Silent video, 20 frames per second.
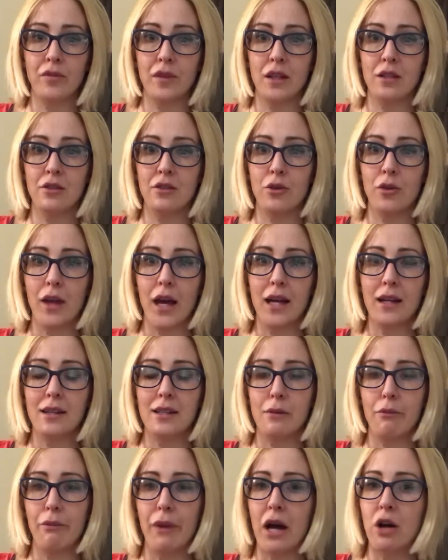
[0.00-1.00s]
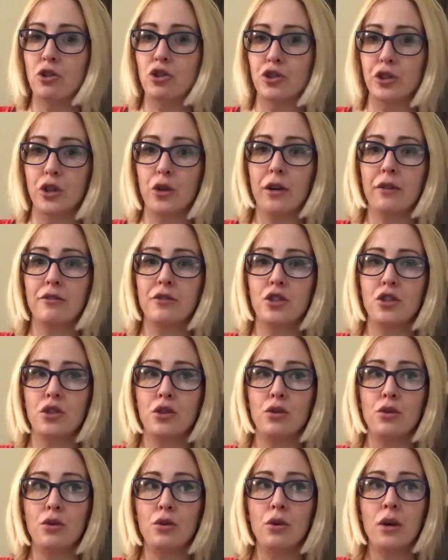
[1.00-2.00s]
So that is a boundary. You have
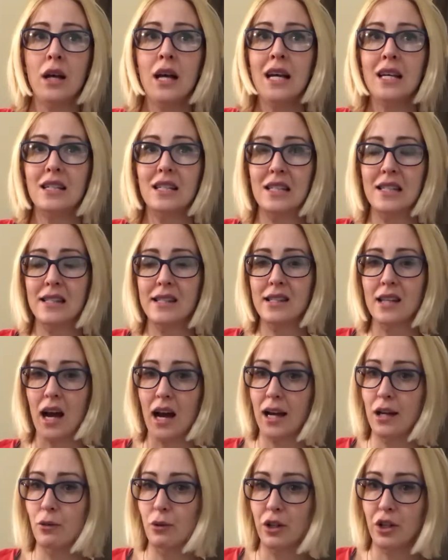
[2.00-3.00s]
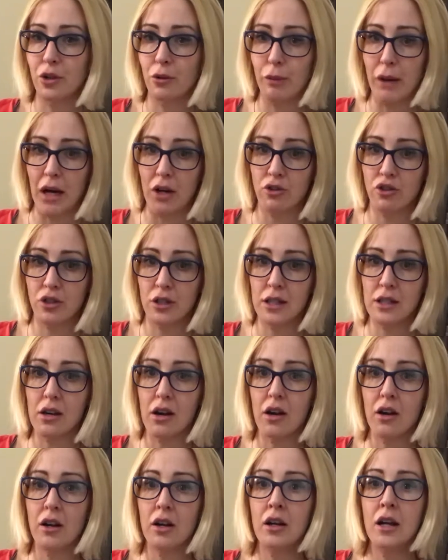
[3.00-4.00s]
to decide what your boundaries
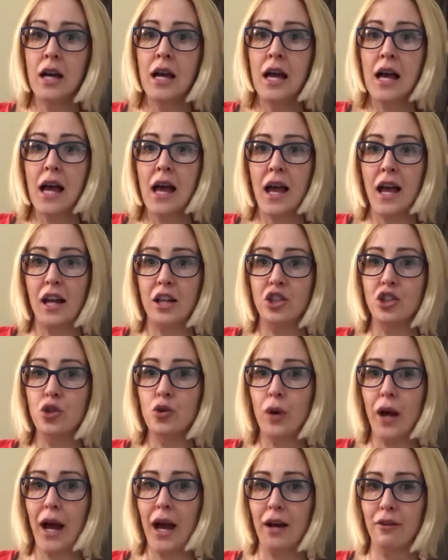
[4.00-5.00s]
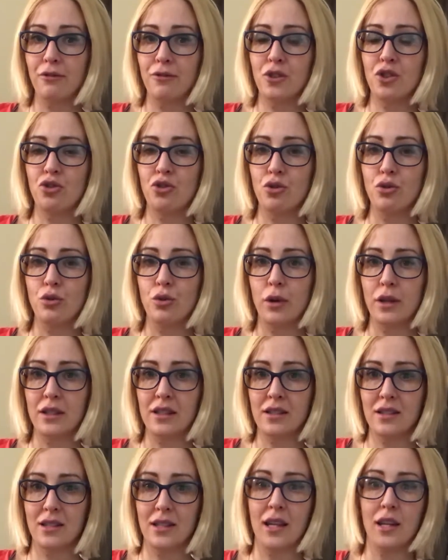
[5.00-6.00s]
are, and you have to
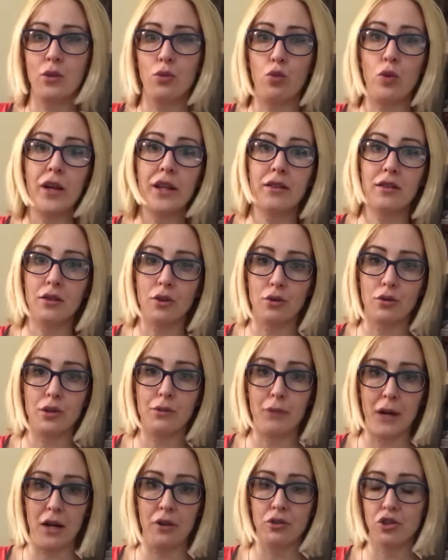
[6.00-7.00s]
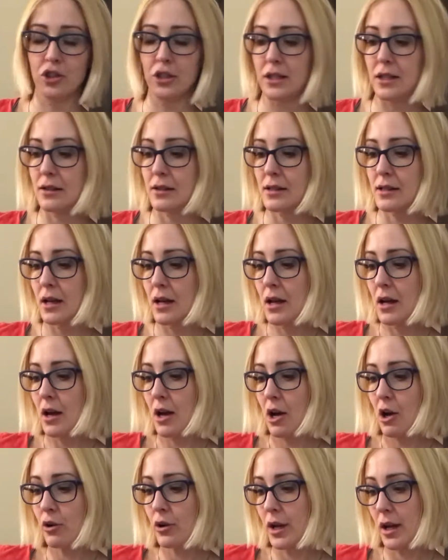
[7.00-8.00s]
stick with those boundaries.
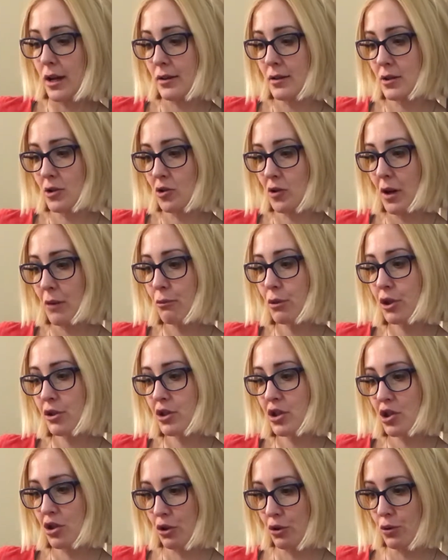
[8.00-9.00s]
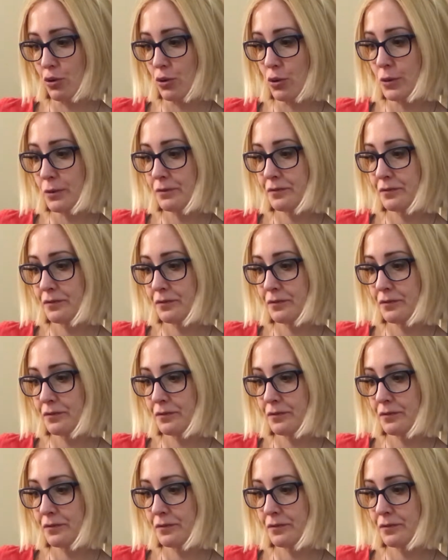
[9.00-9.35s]
Okay, so number 2.